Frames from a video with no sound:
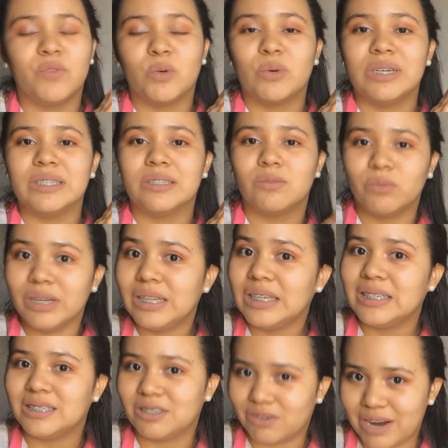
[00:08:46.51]
was
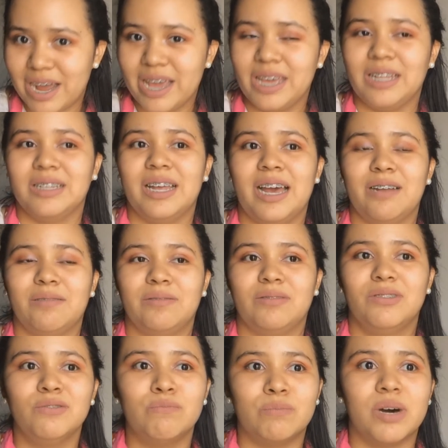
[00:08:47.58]
really trying that
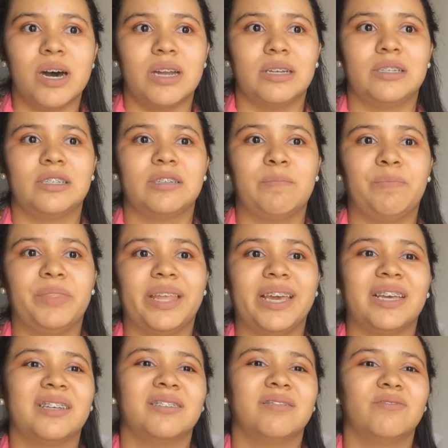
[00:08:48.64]
too much,
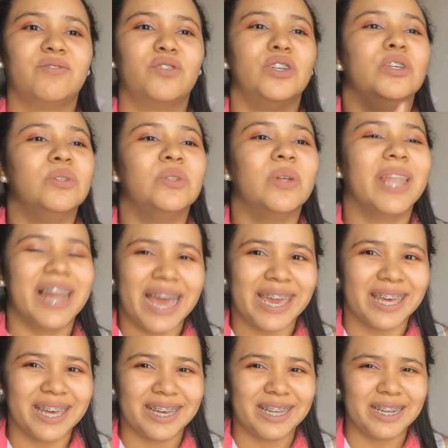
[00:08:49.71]
like for you to
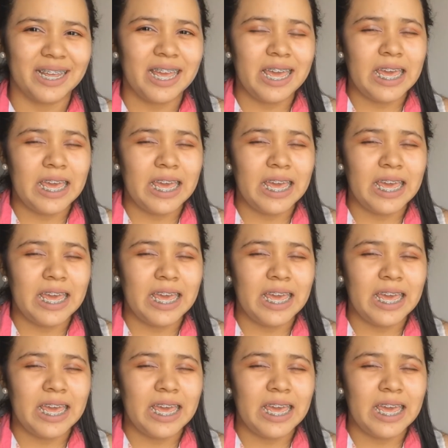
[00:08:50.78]
like it.